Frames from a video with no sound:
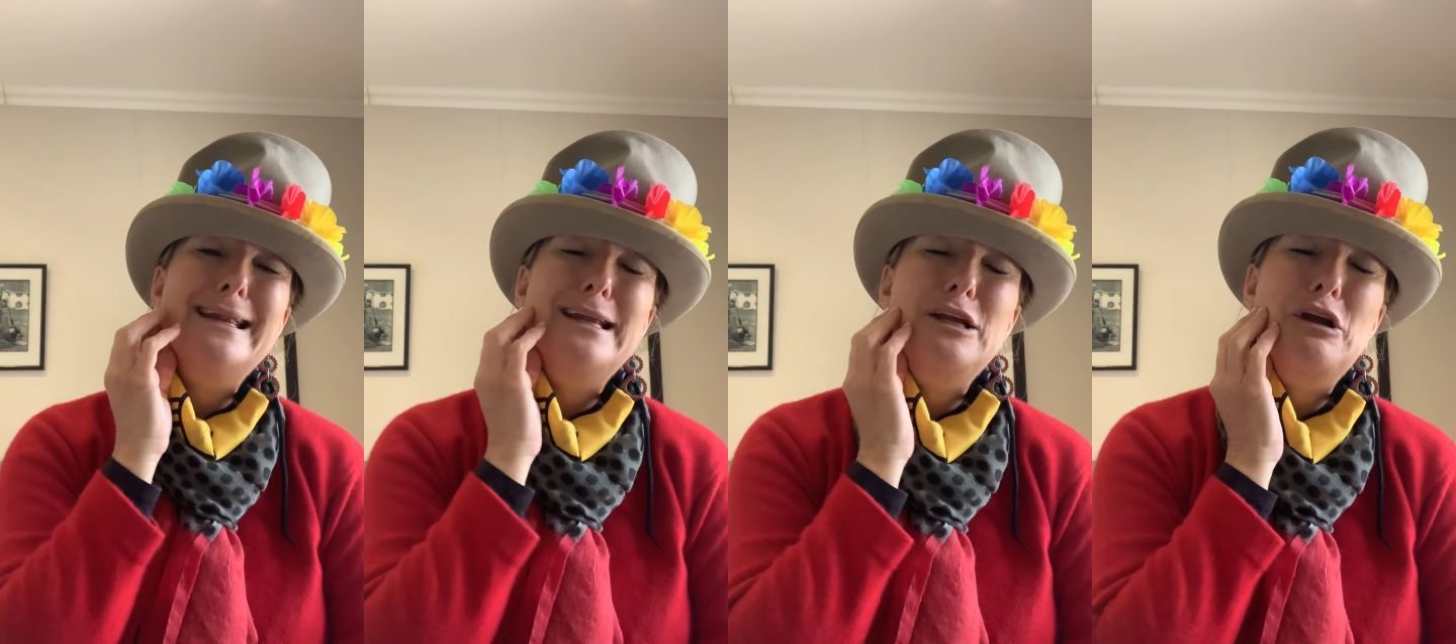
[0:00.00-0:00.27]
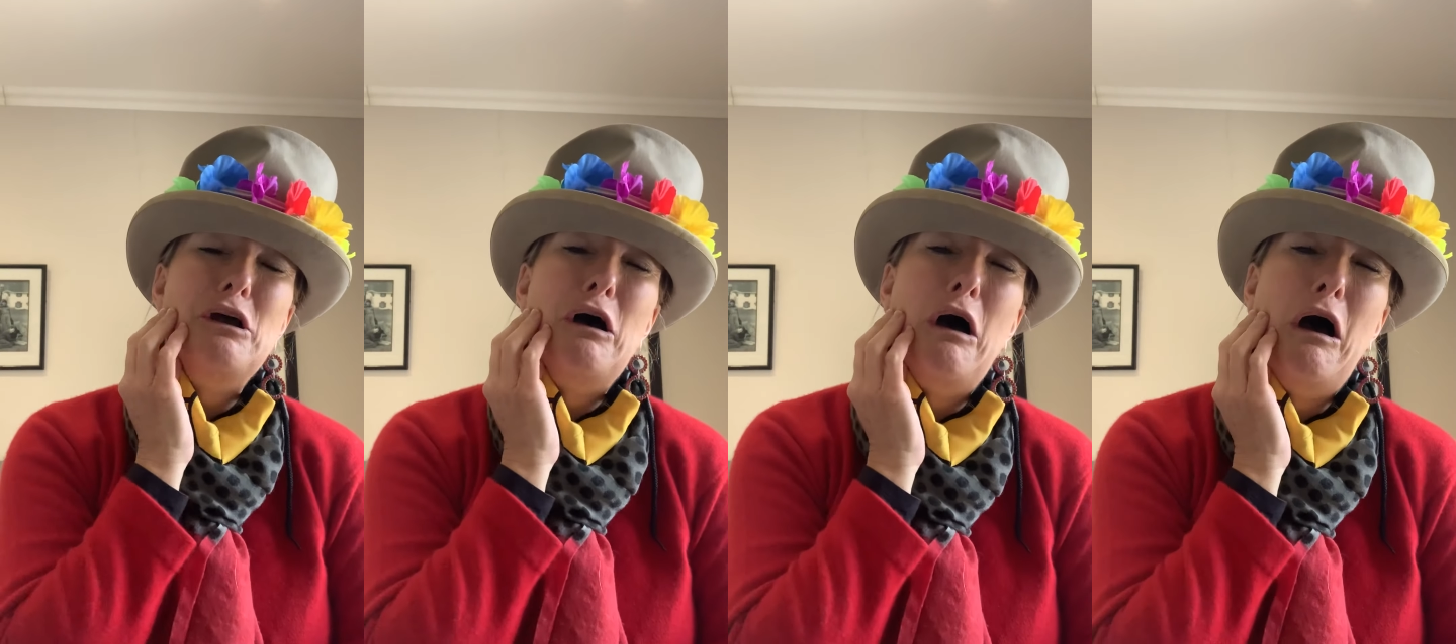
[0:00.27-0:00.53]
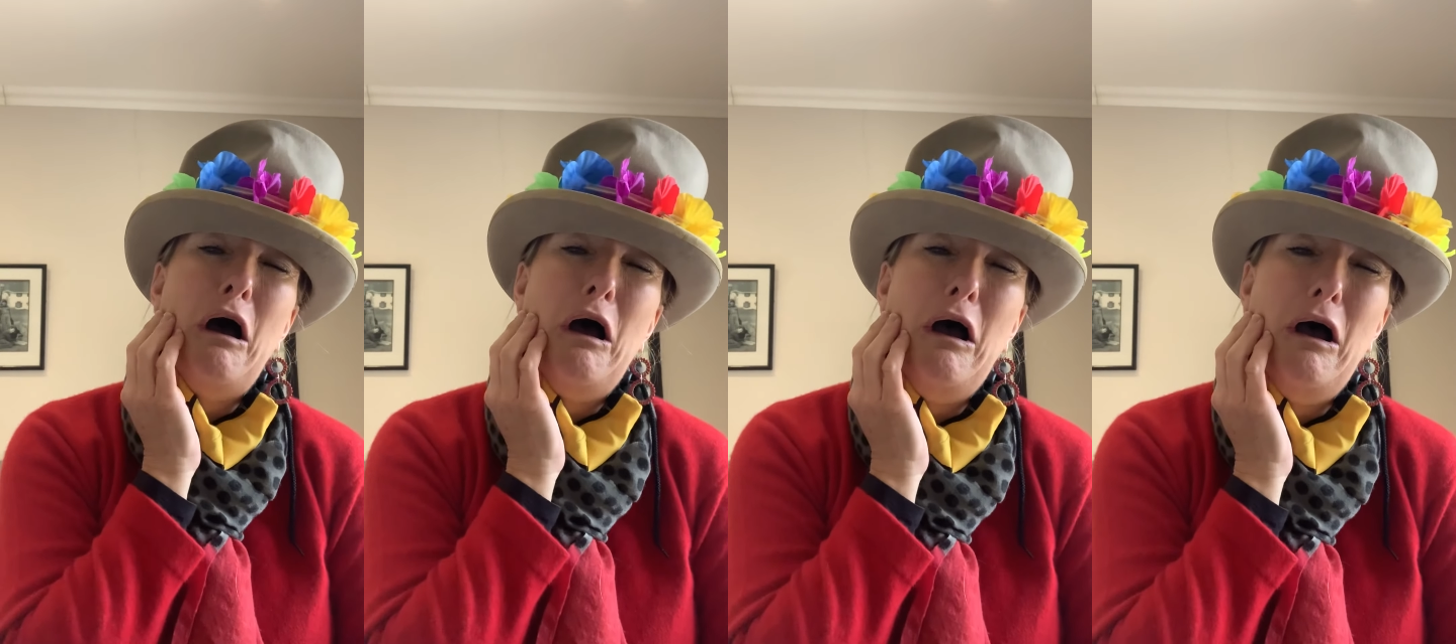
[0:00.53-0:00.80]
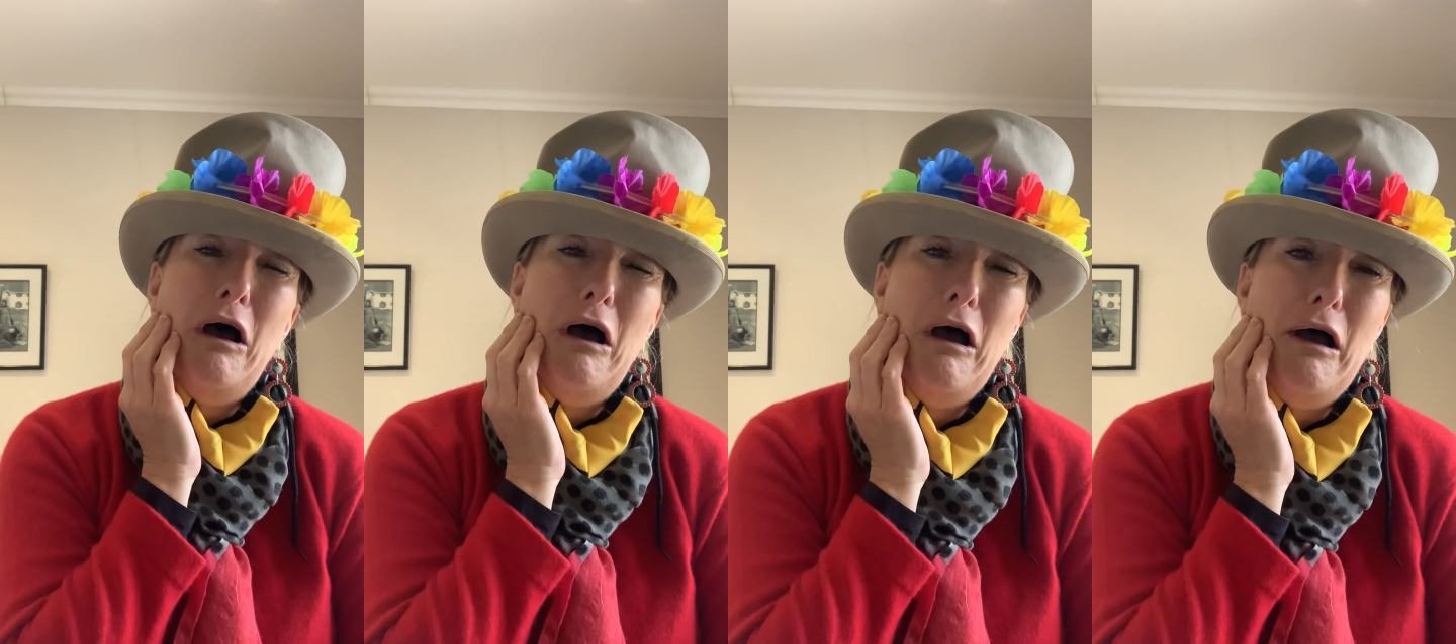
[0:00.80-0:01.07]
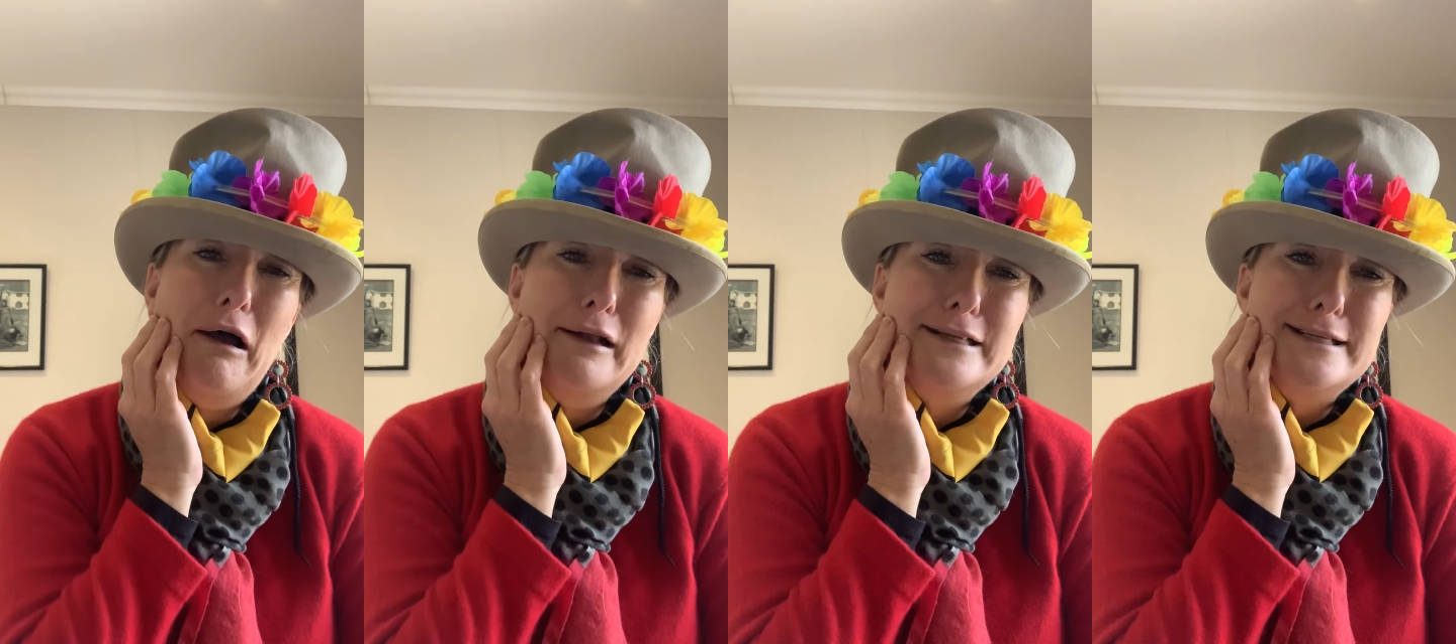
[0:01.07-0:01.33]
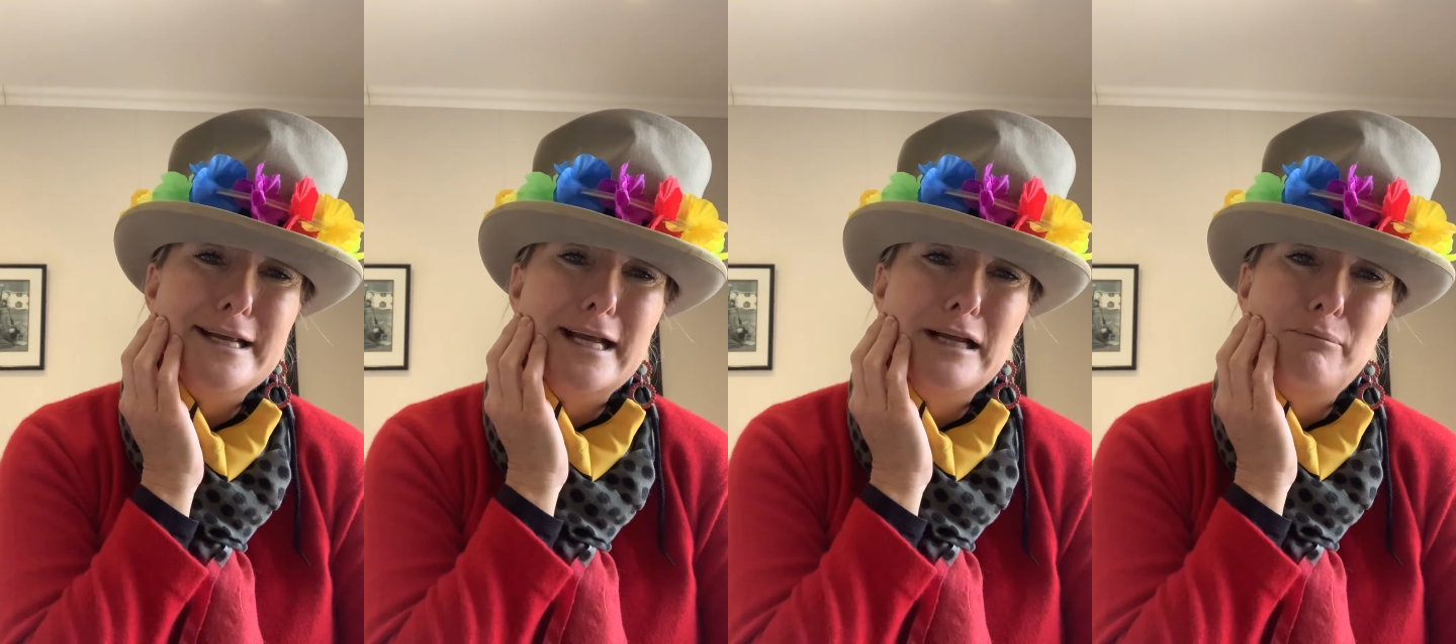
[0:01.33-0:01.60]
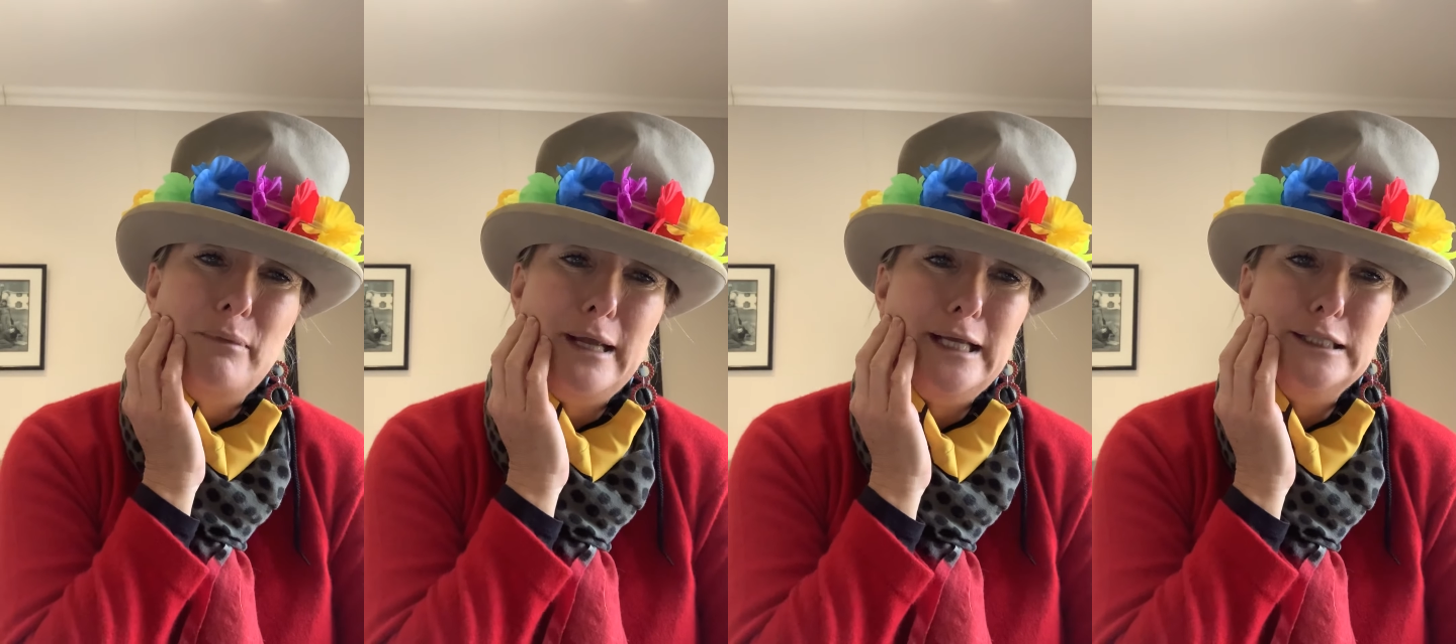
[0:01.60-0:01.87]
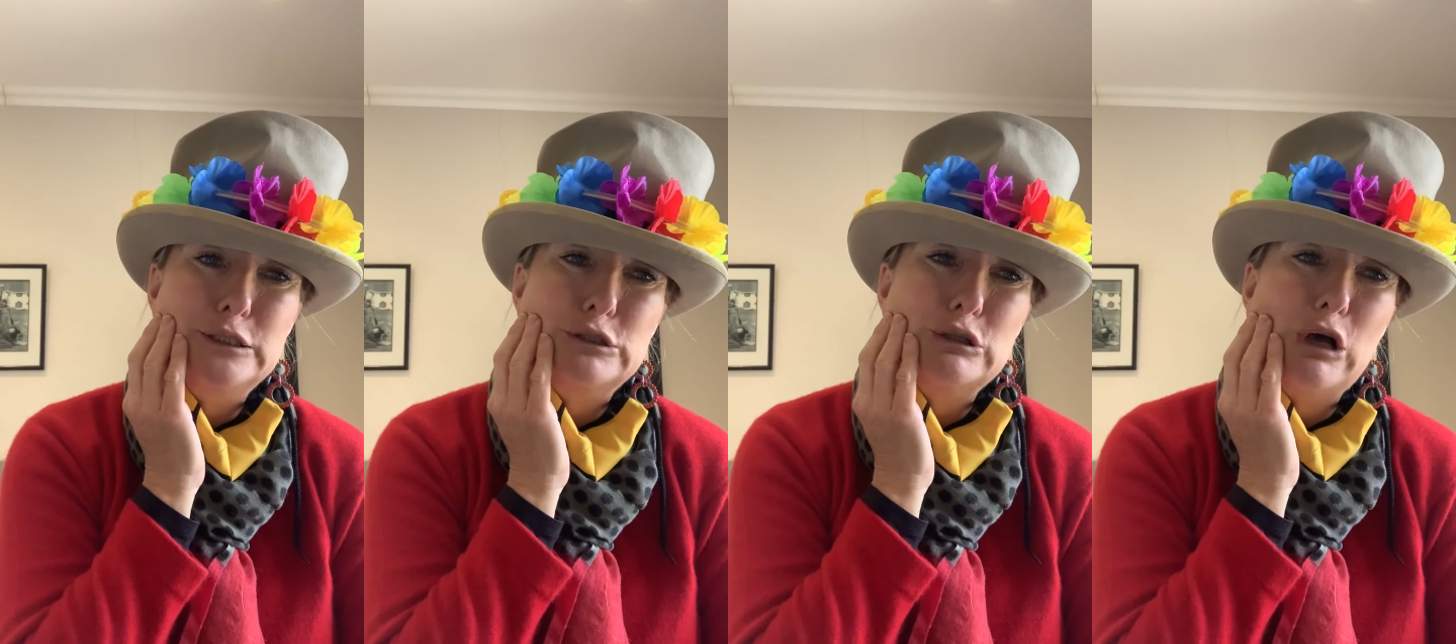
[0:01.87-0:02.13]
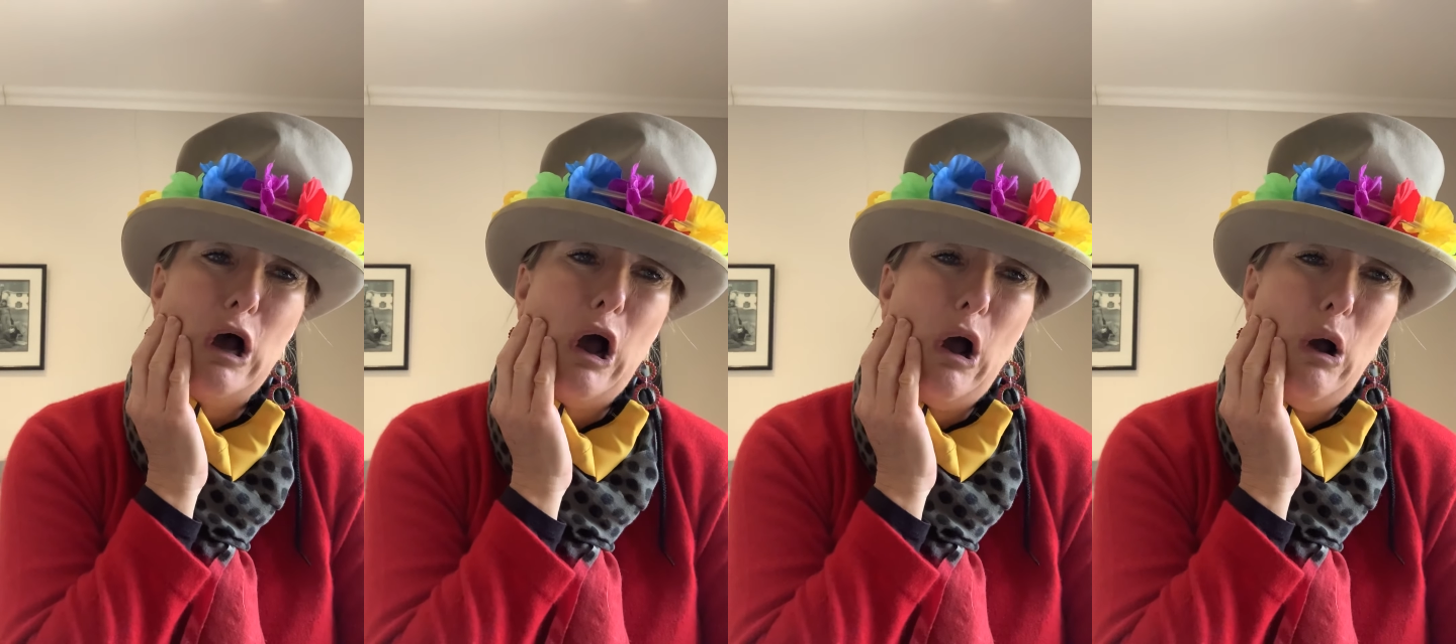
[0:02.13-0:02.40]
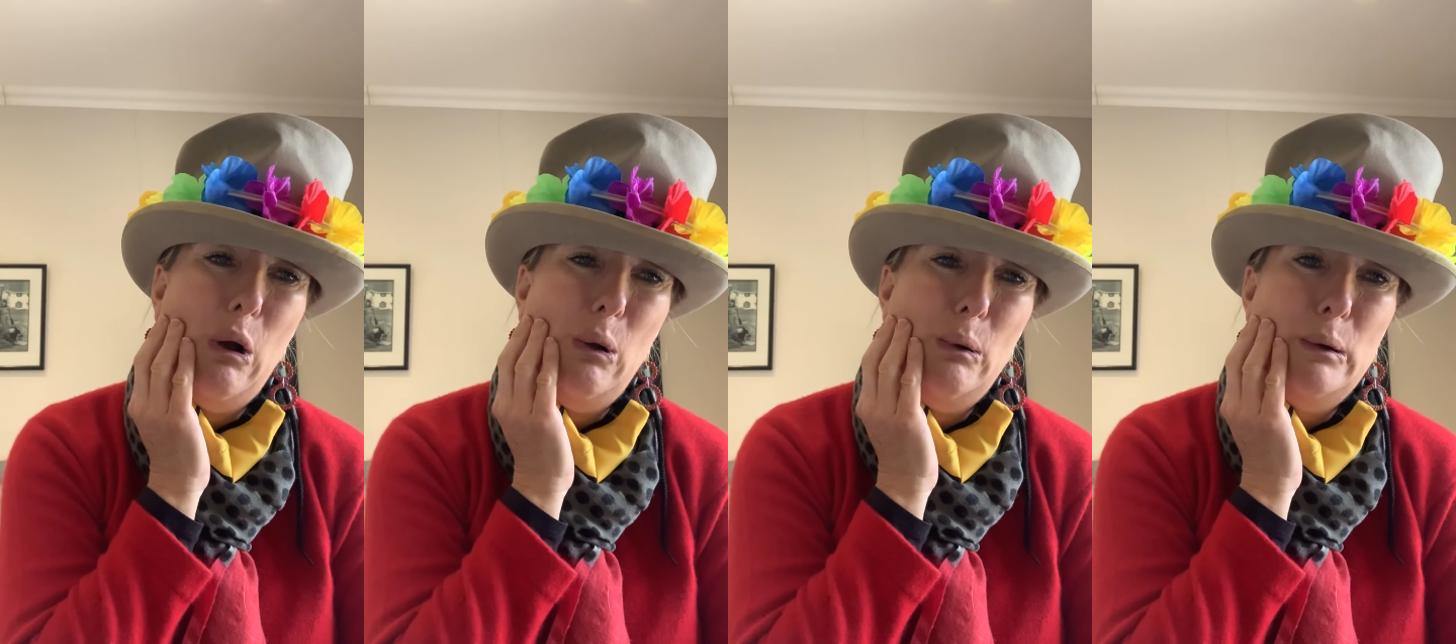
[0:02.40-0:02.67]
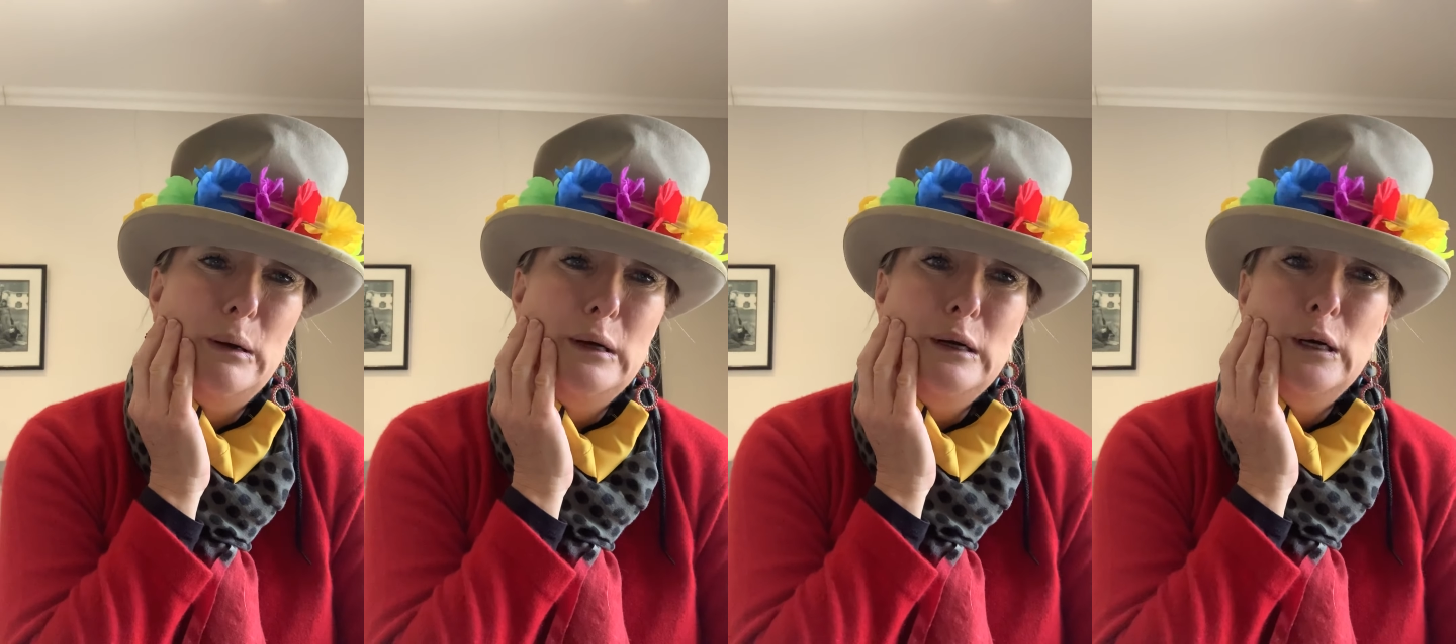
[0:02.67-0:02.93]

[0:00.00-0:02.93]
you're hurting me so.